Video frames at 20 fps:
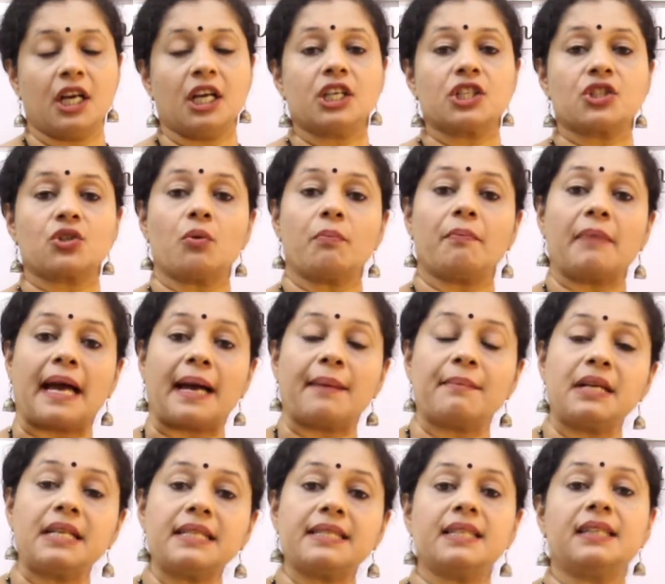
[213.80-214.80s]
So
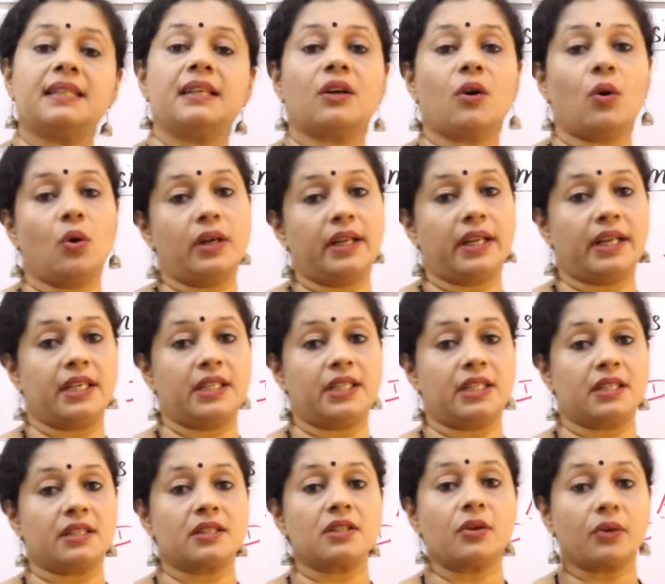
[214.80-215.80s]
mammals in the colder
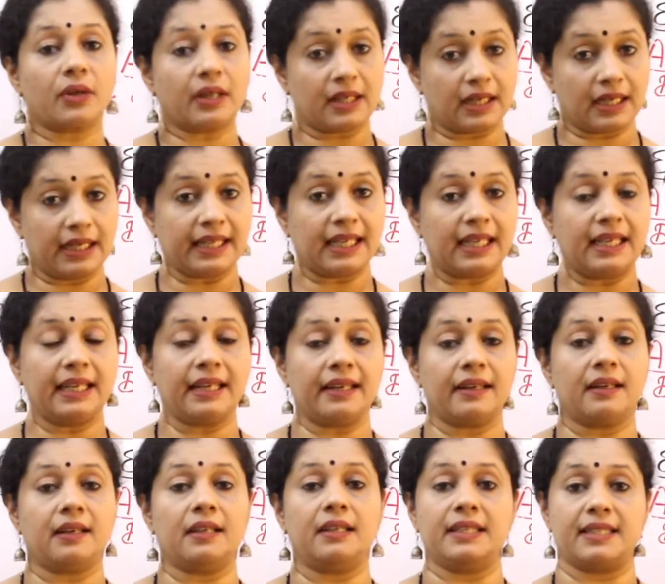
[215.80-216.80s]
region, so clearly
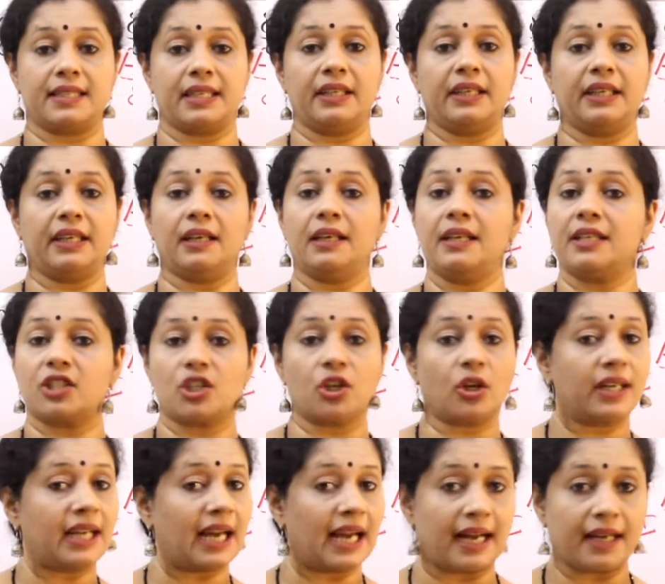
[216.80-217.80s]
listen here, it's not
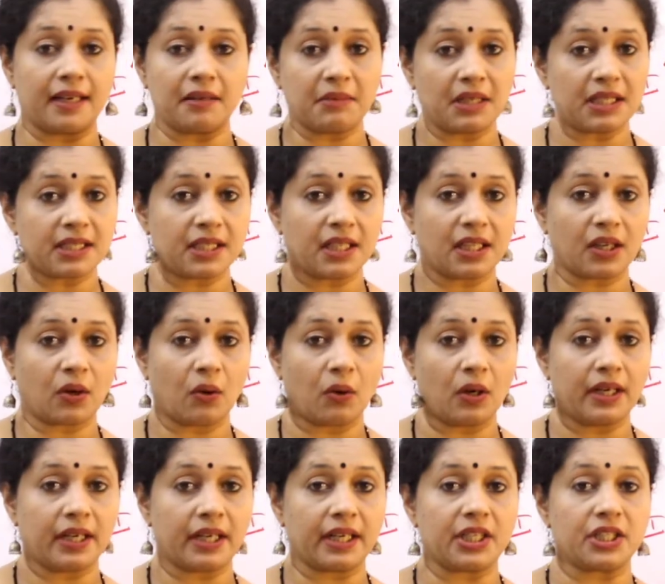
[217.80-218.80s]
the animals in the
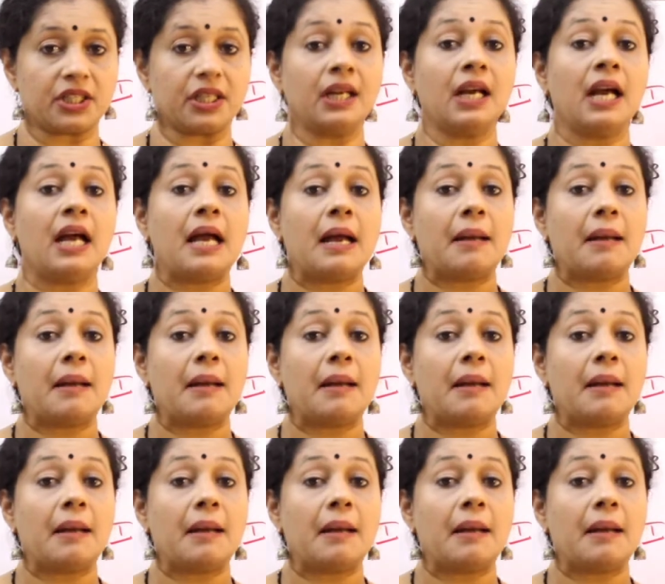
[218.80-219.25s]
colder region.